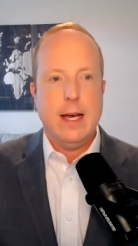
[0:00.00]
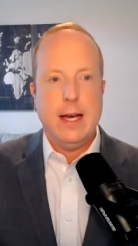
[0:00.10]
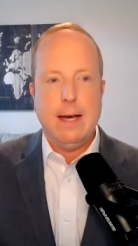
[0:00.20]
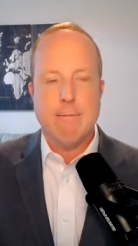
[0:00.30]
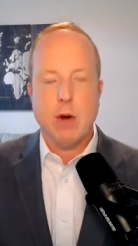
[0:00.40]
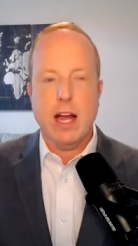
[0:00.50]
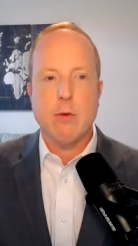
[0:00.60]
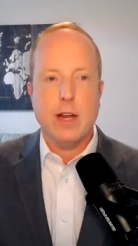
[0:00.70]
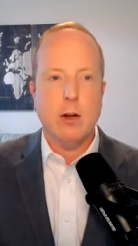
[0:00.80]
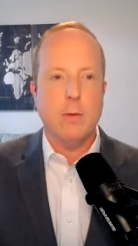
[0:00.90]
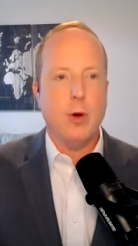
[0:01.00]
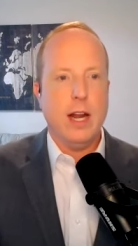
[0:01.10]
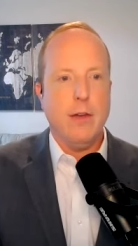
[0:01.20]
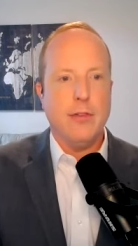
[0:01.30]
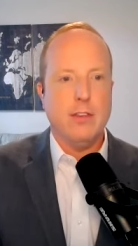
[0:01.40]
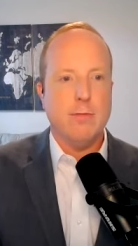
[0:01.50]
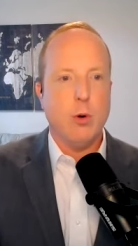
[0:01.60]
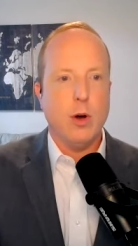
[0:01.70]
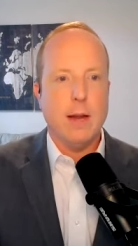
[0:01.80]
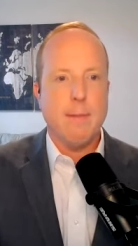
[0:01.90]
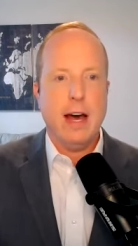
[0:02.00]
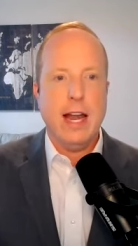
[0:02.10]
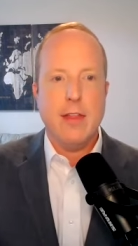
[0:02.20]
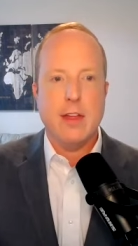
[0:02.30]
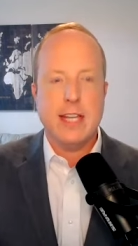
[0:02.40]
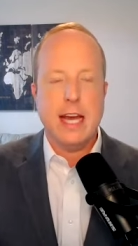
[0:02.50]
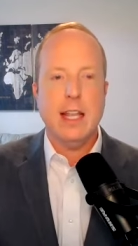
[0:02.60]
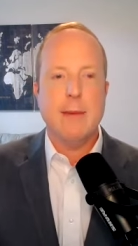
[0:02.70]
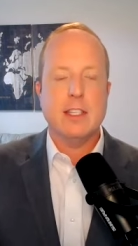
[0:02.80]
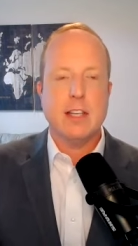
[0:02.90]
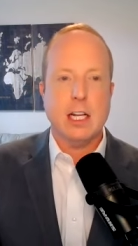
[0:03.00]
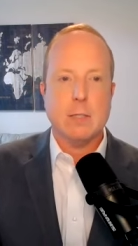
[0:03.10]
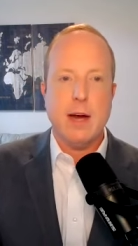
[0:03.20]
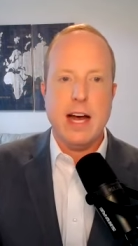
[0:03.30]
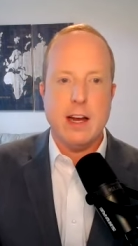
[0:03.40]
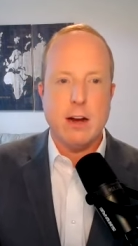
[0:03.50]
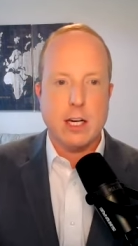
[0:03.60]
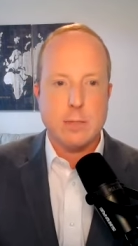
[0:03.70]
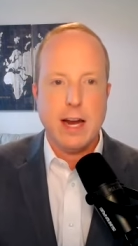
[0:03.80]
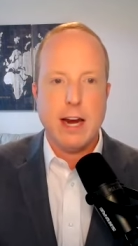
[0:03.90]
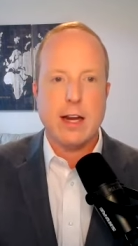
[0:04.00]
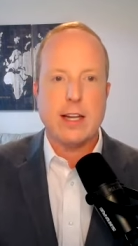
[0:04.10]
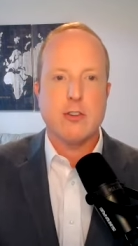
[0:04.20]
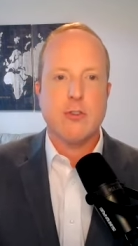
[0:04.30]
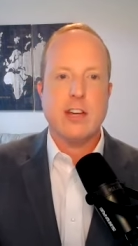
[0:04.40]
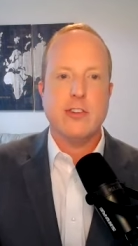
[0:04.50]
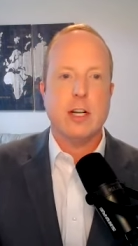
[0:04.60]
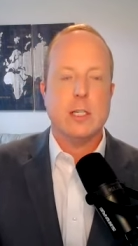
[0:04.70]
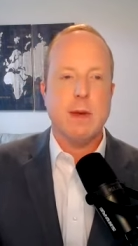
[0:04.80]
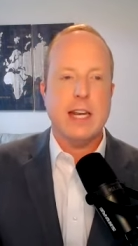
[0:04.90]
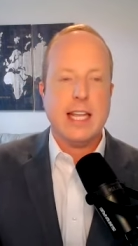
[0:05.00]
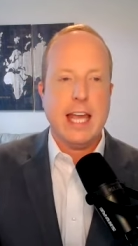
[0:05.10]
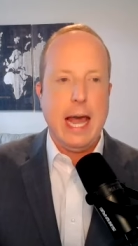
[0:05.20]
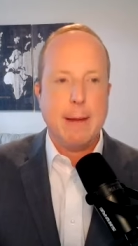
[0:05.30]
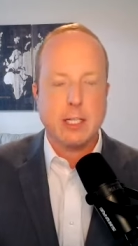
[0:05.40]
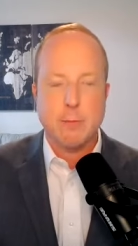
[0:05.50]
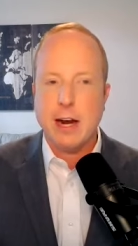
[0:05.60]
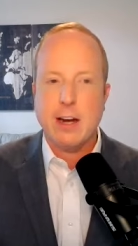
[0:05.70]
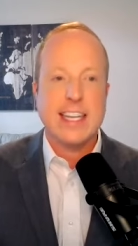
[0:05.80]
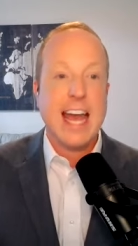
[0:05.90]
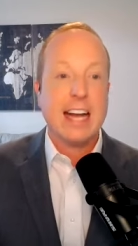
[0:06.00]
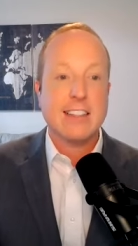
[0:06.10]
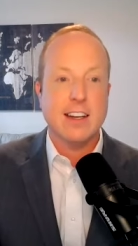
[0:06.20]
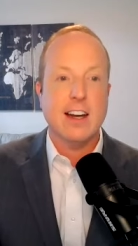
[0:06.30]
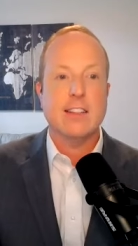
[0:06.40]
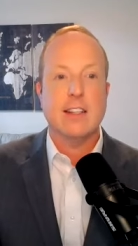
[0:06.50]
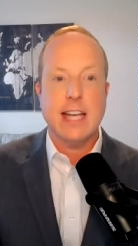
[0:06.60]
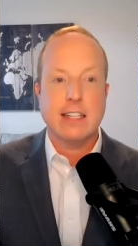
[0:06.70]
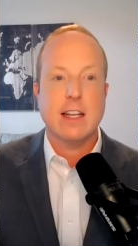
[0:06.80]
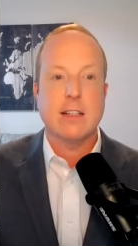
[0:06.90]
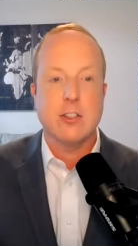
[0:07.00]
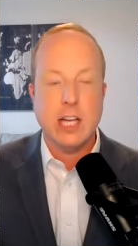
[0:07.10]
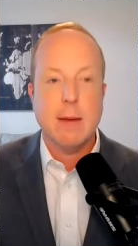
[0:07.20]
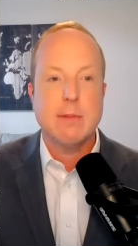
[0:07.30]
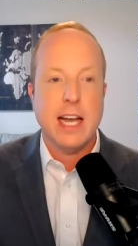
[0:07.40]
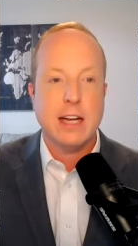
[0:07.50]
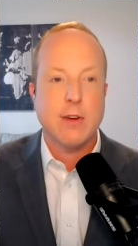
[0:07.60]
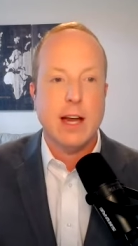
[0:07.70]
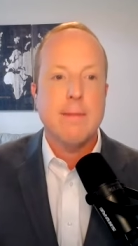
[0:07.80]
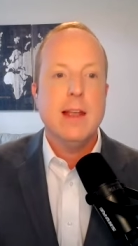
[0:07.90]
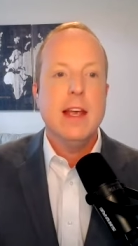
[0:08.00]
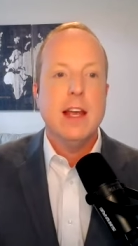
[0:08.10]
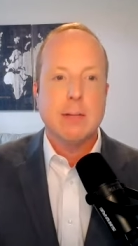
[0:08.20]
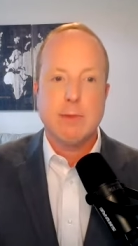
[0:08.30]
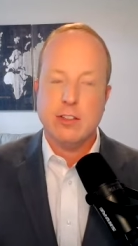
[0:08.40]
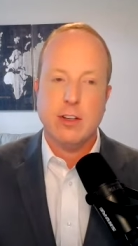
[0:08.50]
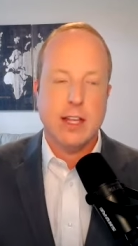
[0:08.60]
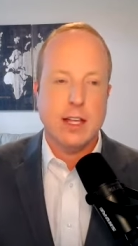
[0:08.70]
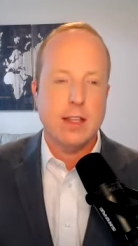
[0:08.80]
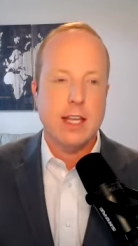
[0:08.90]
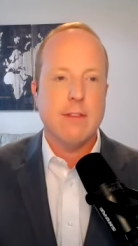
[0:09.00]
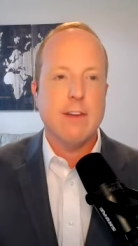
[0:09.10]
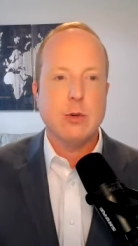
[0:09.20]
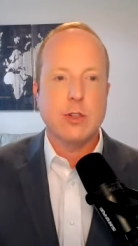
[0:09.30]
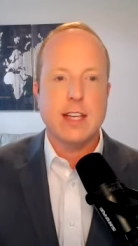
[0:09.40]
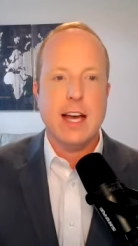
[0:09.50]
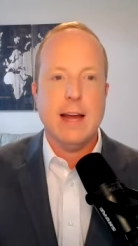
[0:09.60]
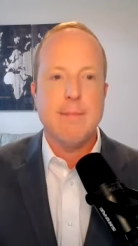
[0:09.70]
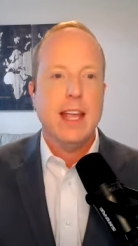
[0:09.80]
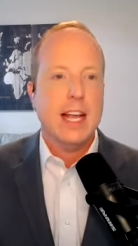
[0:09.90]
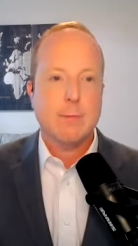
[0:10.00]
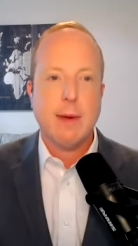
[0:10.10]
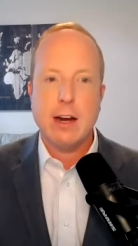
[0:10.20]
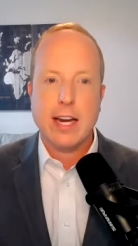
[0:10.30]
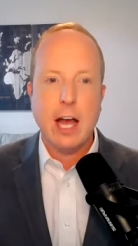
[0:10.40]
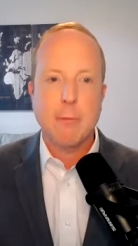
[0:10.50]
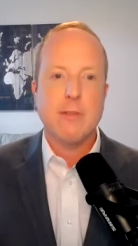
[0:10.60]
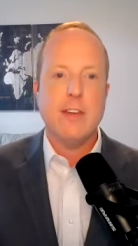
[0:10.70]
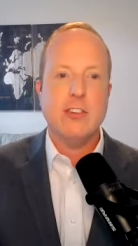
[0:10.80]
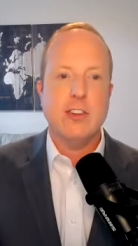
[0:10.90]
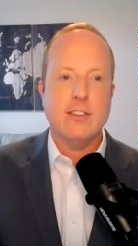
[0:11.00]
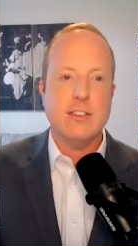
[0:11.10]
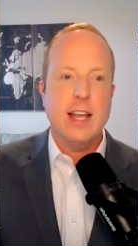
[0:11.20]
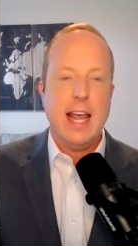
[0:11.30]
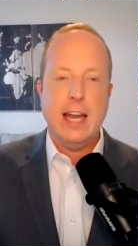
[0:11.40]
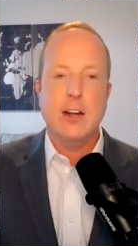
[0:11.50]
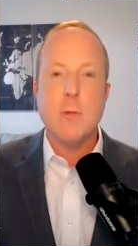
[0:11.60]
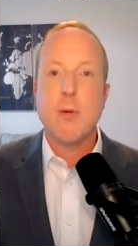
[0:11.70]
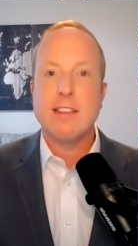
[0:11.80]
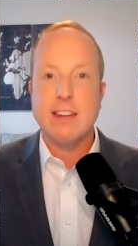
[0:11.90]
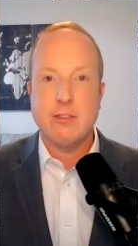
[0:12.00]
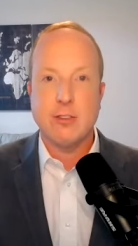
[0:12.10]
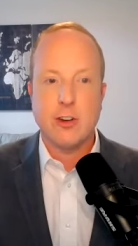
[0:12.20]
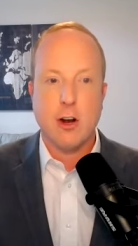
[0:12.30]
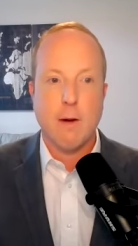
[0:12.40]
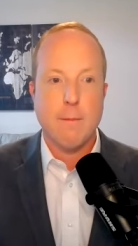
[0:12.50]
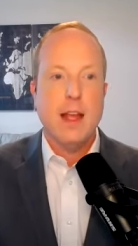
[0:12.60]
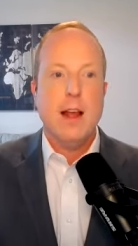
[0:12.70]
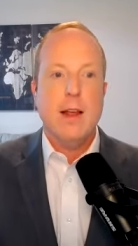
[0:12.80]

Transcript: um, Brian Riedel put out this point about how the debt limit's going to expire, expiring discretionary spending caps, expiring tax cuts, the Tax Cuts and Jobs Act, right? Especially on the, the individual side, expiring health provisions, and a new presidential term.